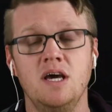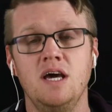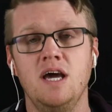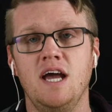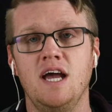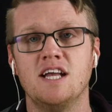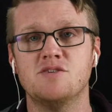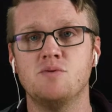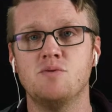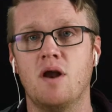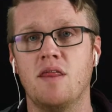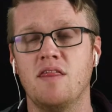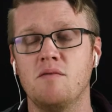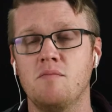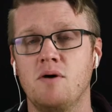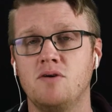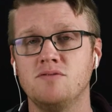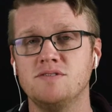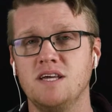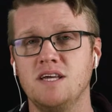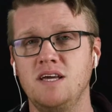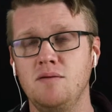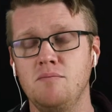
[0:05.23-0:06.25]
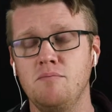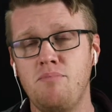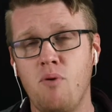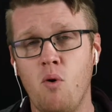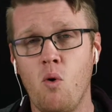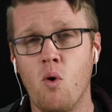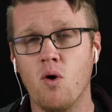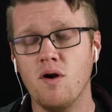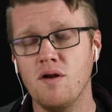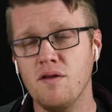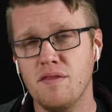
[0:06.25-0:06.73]
It's one of the most
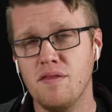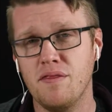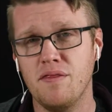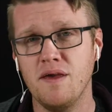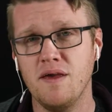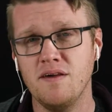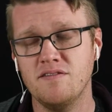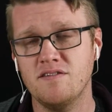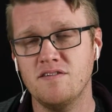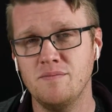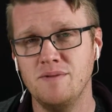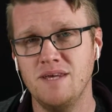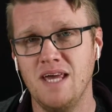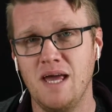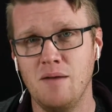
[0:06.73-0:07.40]
important things to be